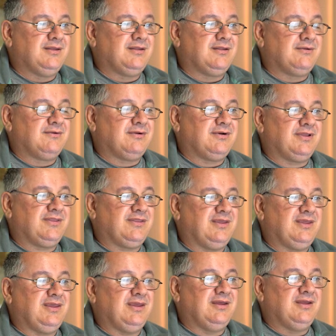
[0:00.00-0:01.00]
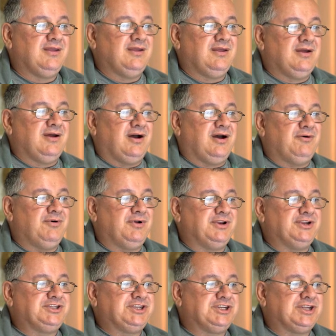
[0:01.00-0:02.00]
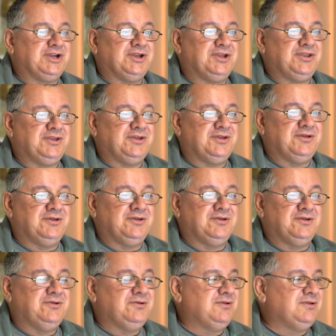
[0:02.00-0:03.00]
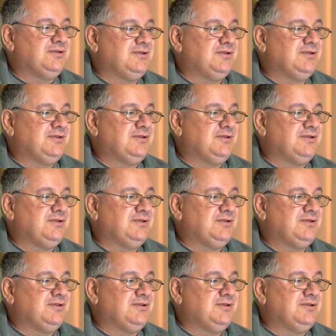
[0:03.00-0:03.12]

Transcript: right here. I want to show you,